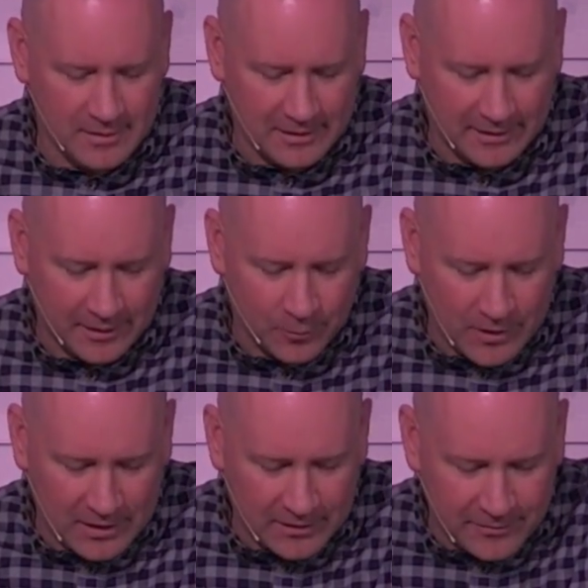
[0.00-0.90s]
I think,
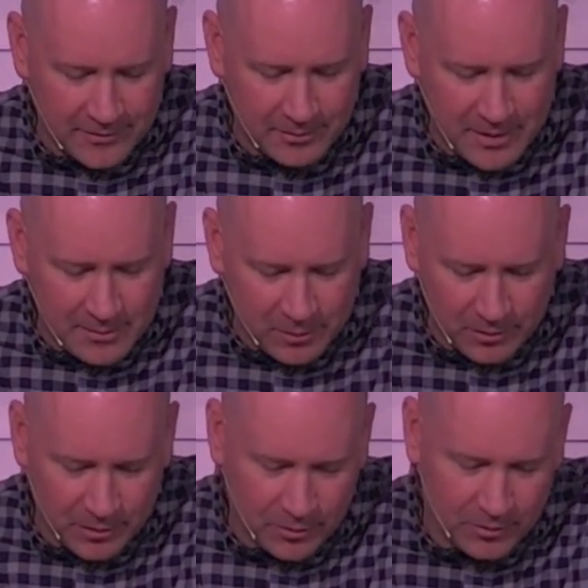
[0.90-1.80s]
well, if the people
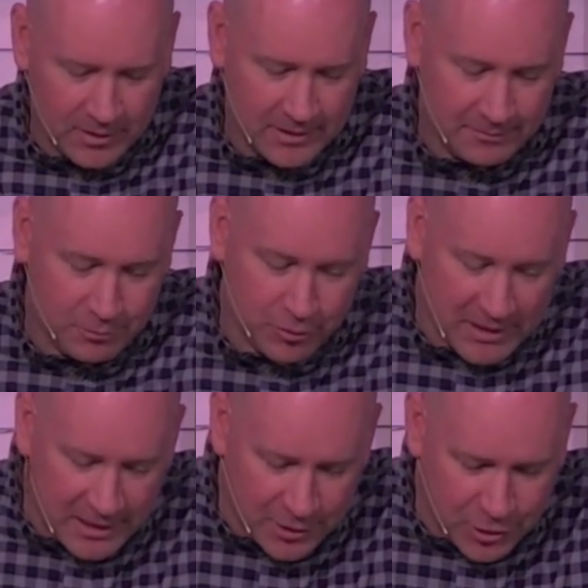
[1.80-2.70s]
who
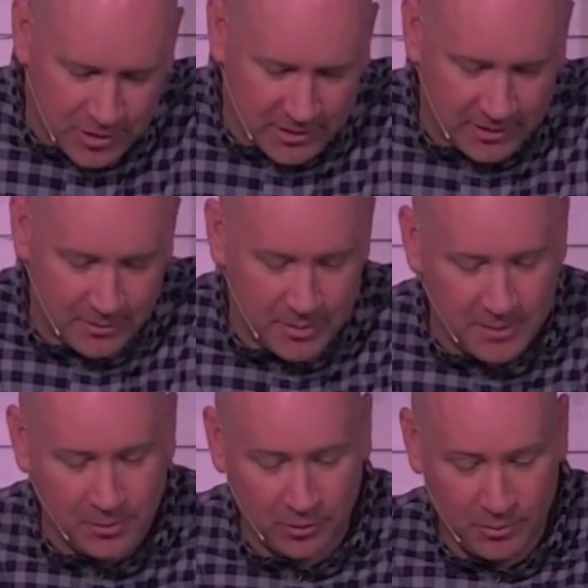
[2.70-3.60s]
preach and the
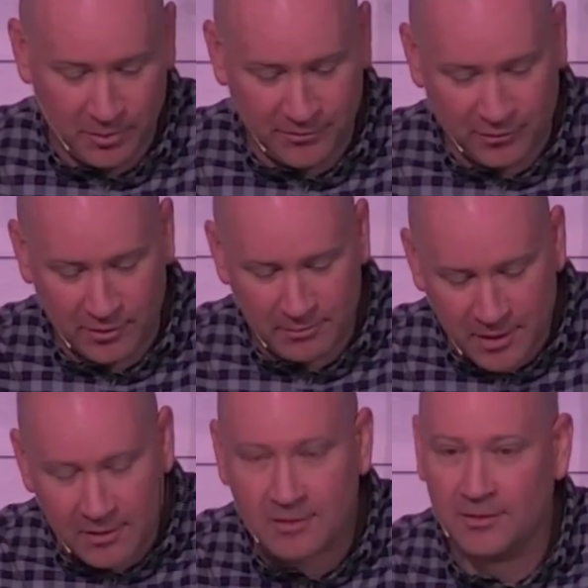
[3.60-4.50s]
people who perform
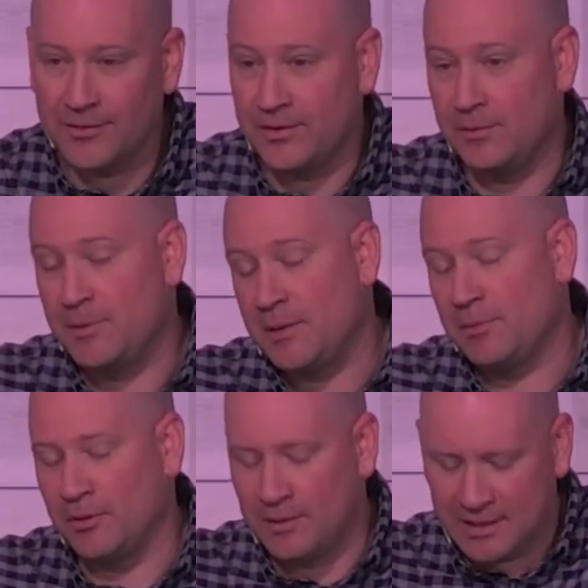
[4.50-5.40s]
miracles and the
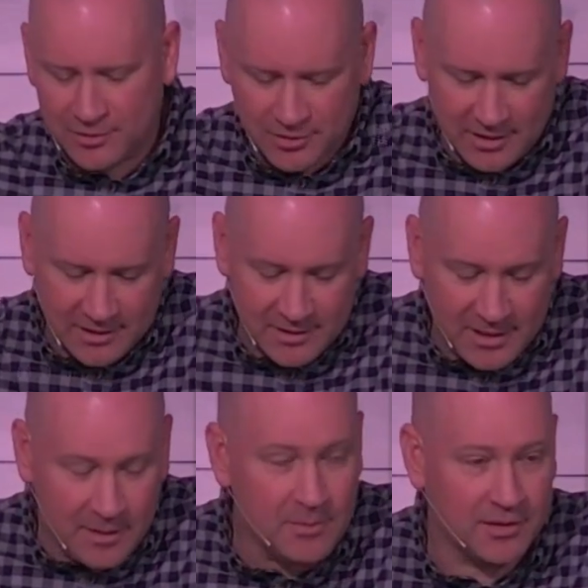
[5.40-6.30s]
people who exorcise
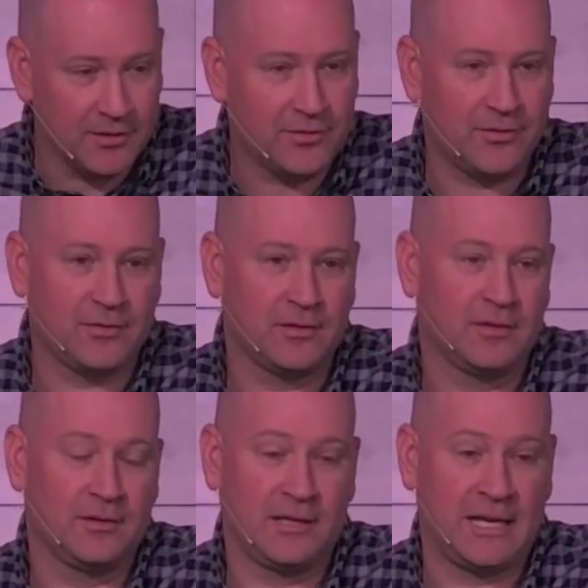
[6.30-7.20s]
demons
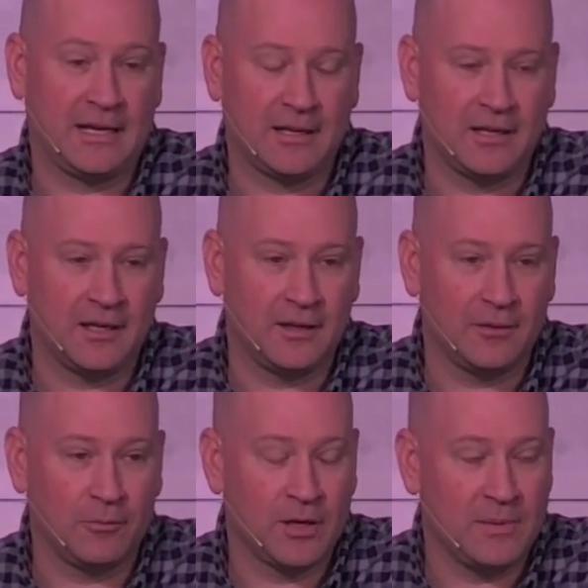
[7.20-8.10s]
can't get in,
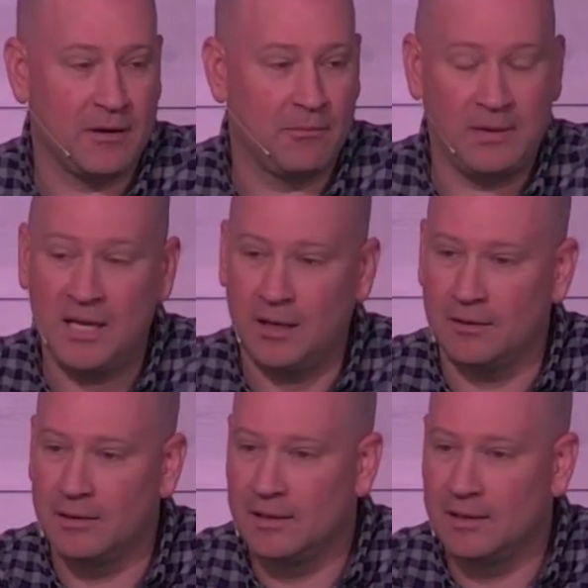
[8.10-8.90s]
then what about me?